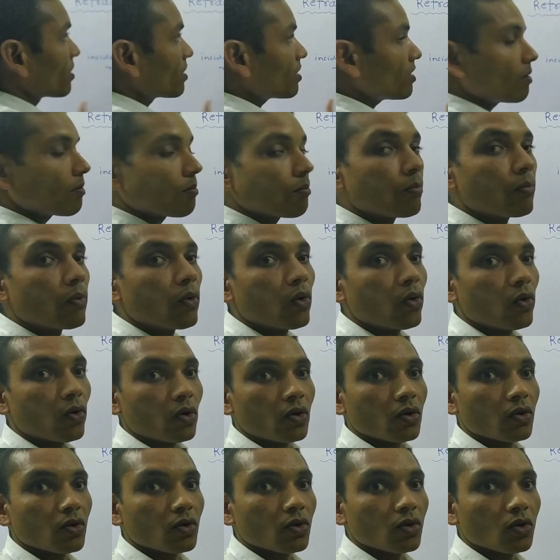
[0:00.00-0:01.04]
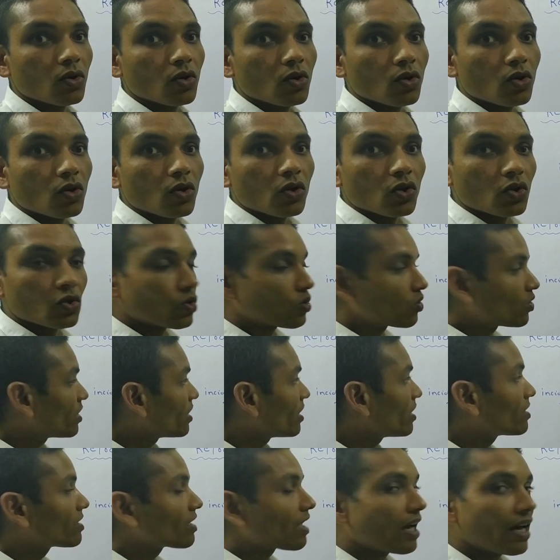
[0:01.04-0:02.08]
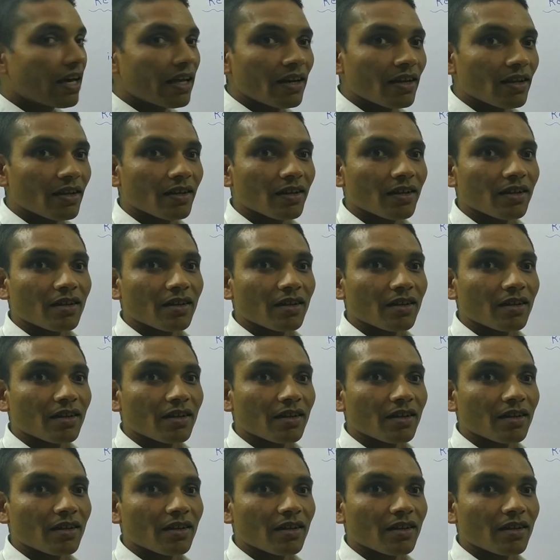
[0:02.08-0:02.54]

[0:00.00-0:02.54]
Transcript: the board. So these are